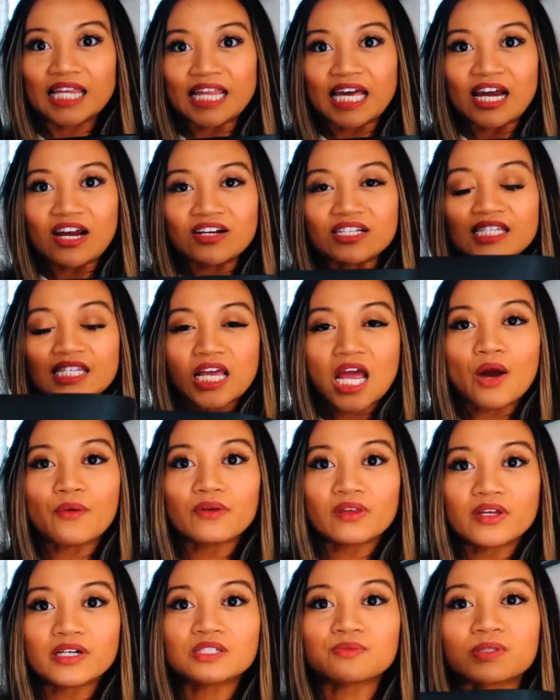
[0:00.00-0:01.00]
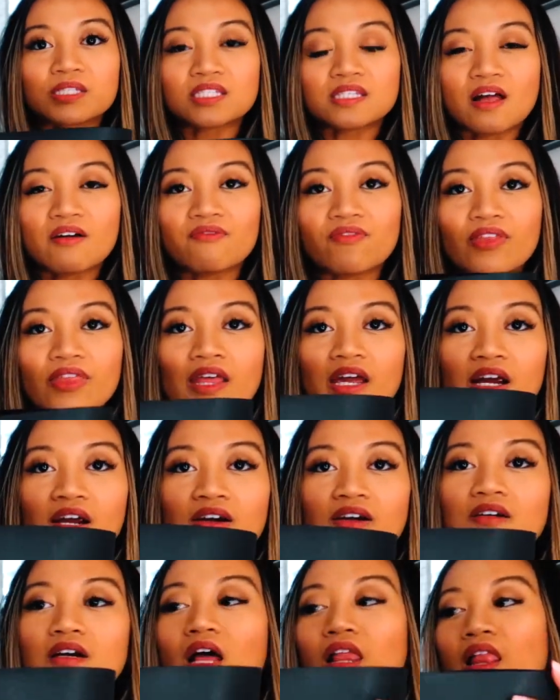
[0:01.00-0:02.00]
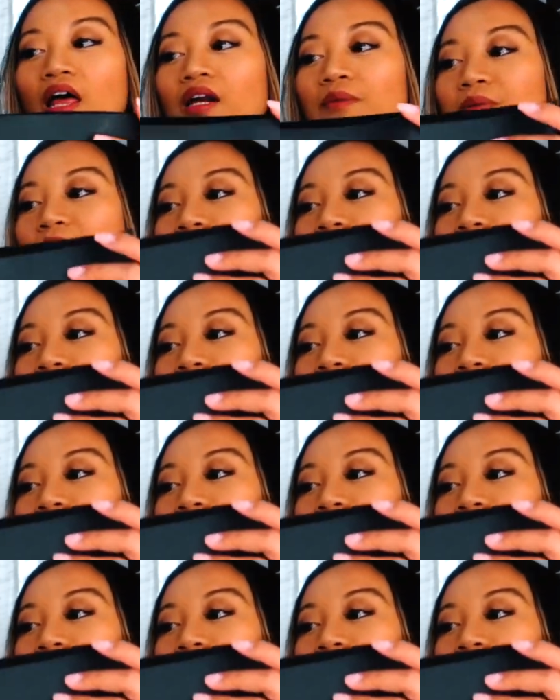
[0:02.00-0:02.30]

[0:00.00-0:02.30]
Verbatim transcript: in there and see how it looks with stuff in there. A lot